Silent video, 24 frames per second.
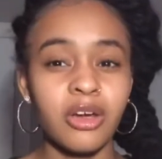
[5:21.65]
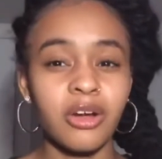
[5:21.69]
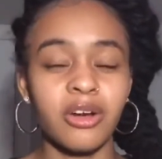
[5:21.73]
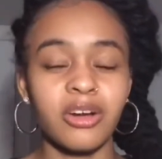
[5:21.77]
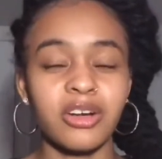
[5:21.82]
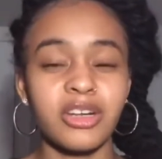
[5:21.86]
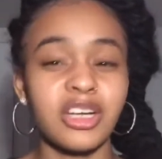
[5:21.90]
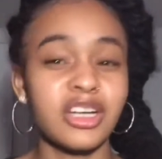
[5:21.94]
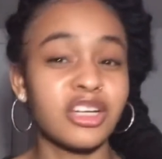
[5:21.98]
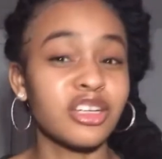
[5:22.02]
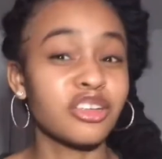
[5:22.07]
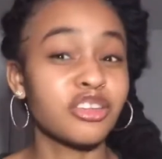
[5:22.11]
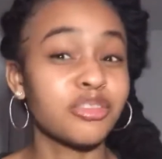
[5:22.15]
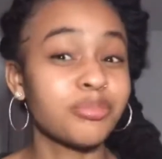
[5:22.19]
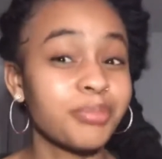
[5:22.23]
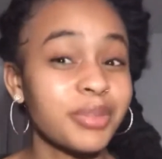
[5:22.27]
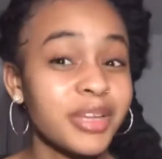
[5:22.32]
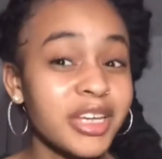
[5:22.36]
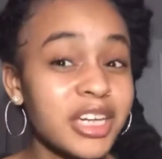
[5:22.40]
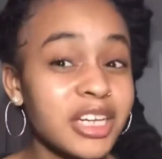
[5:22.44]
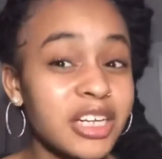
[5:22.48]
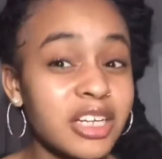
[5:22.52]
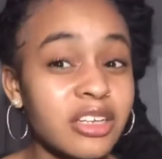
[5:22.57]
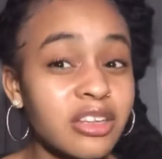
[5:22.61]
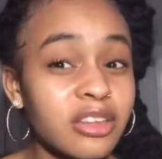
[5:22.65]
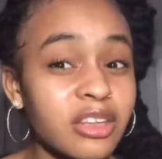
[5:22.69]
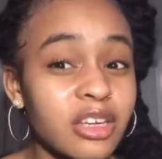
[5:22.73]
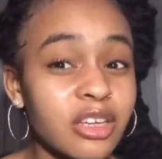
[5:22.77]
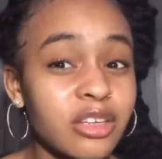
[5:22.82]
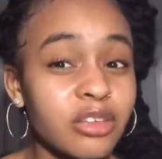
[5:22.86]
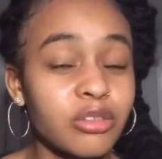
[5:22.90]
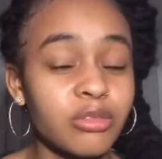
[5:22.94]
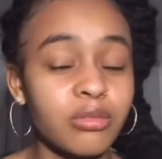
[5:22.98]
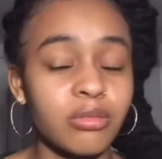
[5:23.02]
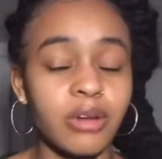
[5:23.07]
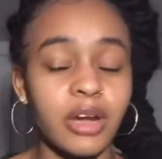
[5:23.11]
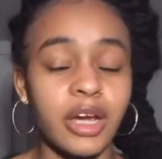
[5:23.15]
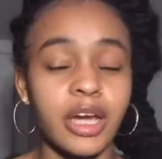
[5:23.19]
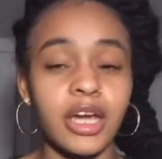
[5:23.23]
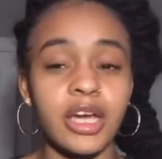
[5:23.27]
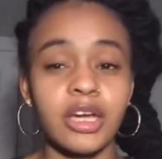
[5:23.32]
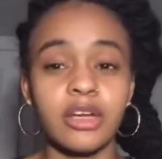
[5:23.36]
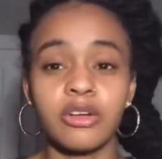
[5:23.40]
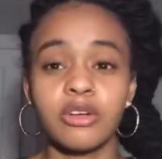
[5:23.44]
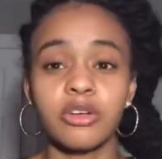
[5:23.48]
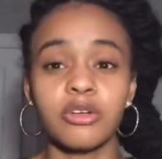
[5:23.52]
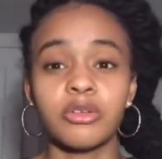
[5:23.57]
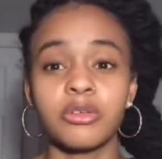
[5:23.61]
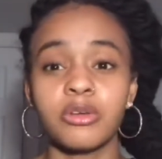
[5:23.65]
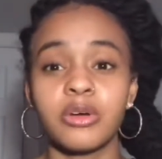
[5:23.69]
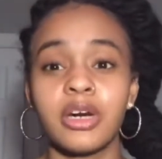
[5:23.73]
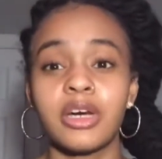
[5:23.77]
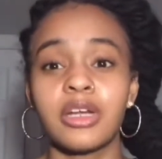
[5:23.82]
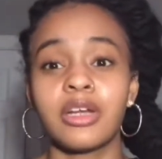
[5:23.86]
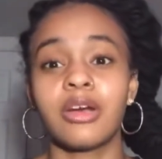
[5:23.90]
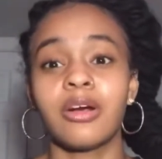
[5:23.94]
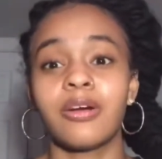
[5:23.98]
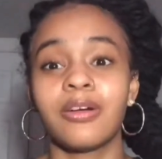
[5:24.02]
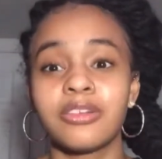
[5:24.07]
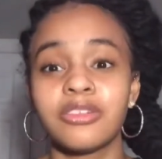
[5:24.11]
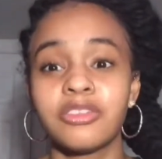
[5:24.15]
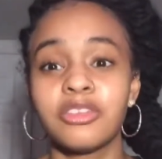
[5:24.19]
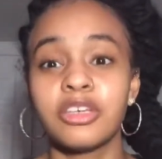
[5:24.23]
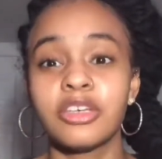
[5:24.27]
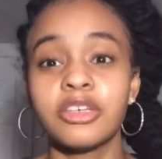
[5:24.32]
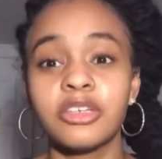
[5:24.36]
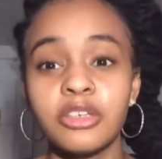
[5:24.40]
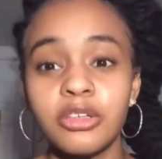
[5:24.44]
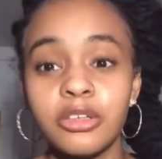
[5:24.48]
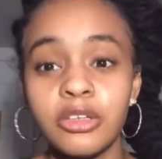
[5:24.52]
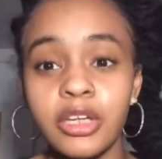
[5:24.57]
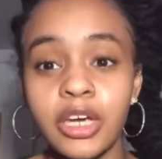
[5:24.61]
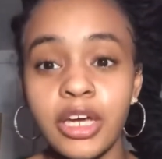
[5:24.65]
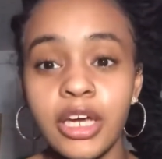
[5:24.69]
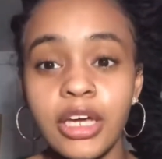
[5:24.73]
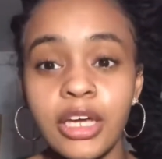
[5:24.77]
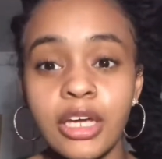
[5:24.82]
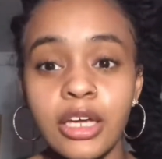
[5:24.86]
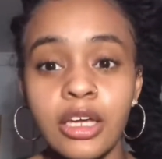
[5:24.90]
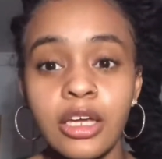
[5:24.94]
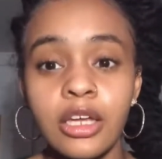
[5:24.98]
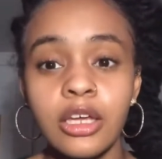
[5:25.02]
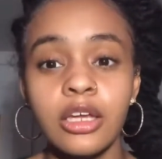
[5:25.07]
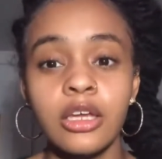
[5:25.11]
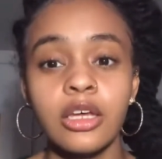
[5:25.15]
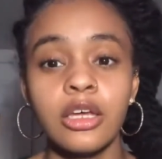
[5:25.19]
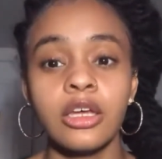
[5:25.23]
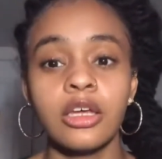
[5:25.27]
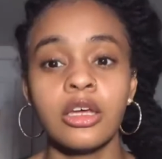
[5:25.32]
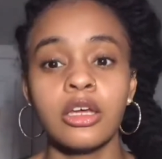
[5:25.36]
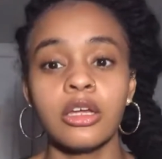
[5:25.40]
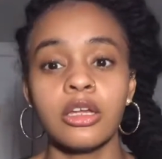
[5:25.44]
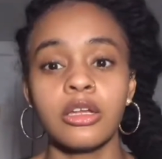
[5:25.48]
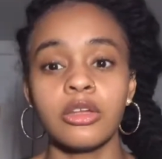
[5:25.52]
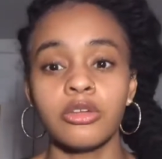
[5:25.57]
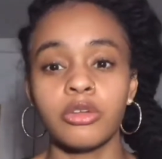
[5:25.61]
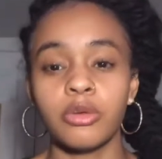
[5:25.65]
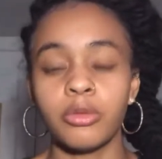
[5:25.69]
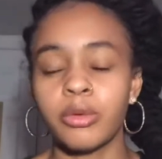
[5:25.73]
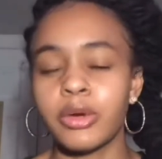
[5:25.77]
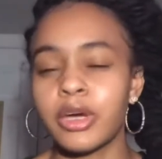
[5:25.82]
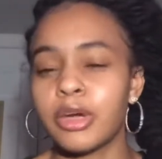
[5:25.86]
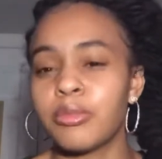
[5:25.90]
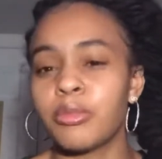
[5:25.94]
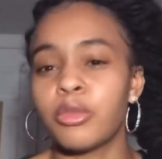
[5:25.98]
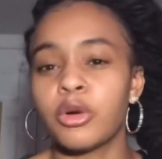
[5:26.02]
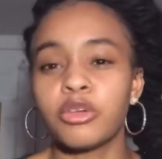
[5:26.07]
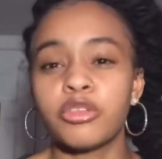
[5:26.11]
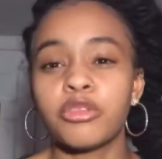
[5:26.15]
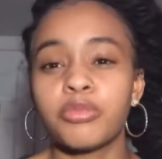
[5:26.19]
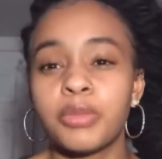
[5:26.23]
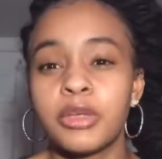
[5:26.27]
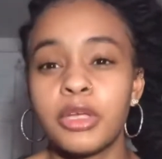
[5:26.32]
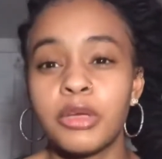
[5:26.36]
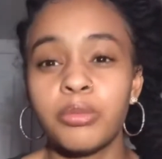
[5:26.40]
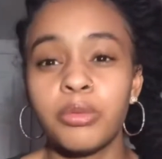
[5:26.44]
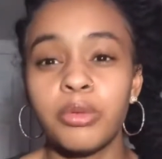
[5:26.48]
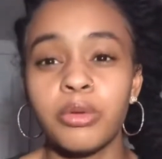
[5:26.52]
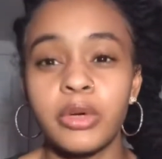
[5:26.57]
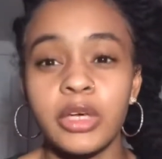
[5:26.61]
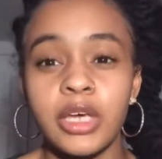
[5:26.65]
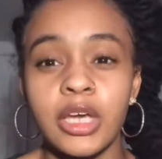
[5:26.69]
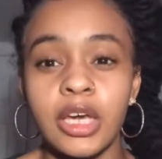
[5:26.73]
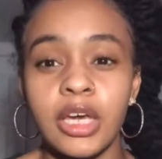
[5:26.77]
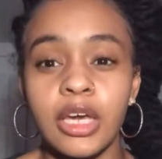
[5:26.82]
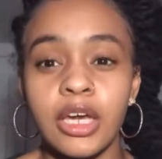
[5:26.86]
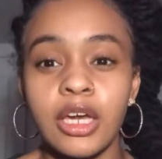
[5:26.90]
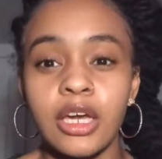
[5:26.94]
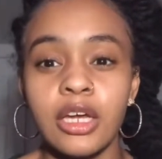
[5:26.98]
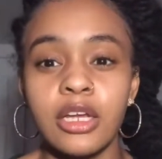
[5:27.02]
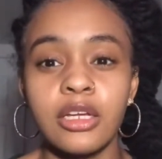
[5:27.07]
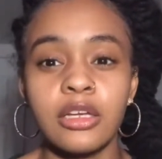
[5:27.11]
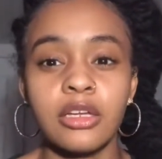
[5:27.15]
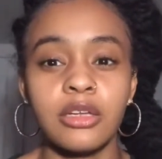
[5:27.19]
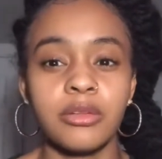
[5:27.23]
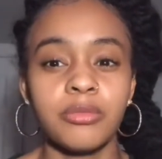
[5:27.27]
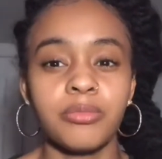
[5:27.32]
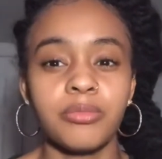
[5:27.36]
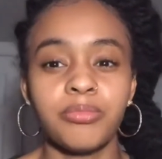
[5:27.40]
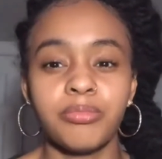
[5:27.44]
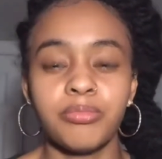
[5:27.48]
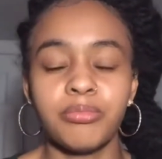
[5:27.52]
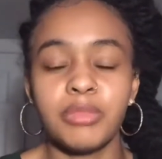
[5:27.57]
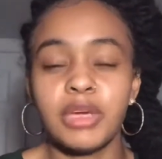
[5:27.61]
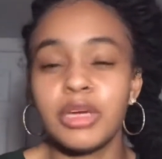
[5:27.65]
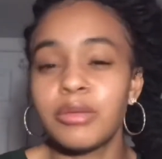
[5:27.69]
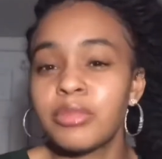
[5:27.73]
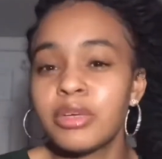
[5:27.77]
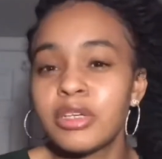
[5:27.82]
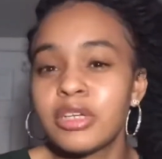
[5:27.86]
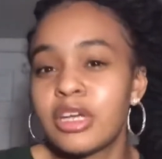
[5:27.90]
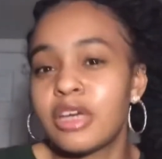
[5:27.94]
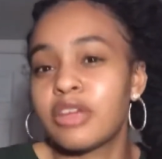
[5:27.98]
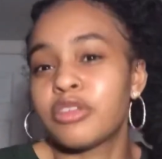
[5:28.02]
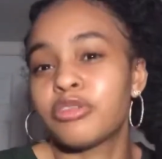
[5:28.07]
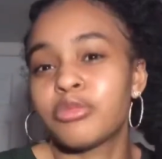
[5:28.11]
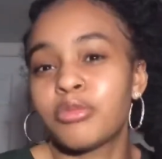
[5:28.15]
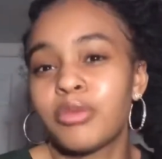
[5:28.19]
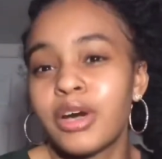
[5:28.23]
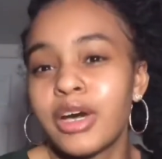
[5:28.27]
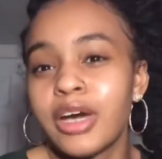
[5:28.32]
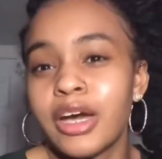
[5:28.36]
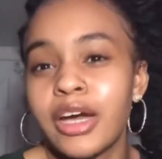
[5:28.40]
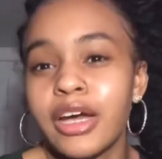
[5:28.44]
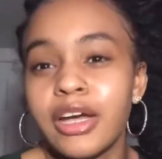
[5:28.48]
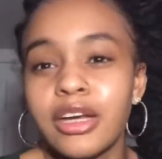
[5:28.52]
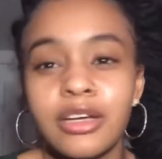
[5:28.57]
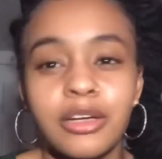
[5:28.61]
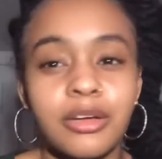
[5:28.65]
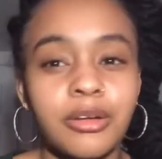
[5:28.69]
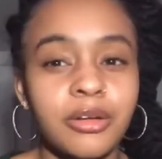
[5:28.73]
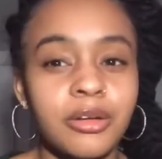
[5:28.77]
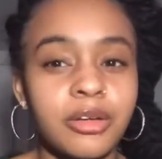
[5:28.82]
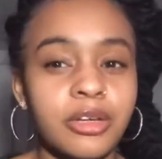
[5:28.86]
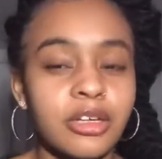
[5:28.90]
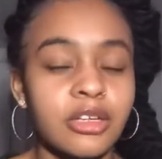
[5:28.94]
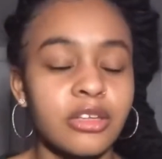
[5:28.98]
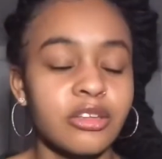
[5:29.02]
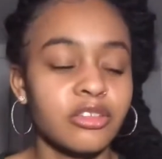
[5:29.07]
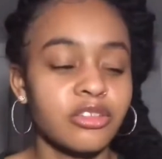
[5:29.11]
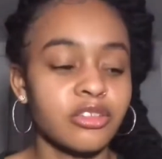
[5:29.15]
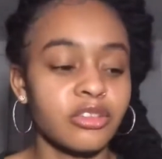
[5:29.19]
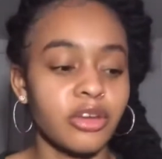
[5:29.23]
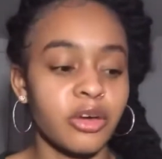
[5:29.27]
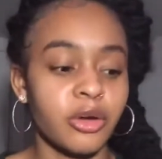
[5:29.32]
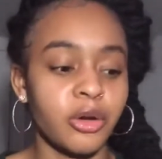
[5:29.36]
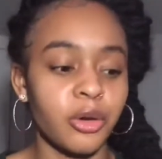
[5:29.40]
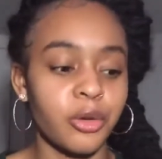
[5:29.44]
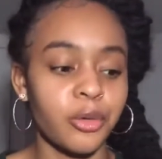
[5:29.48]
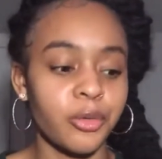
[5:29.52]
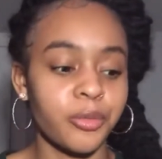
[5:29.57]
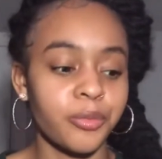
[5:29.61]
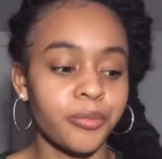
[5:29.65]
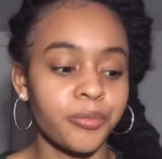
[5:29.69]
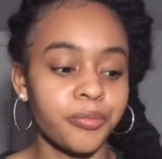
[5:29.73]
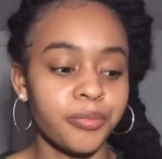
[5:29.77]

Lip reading: or not explaining things right, or don't know how to articulate the way most people can, maybe that's why. So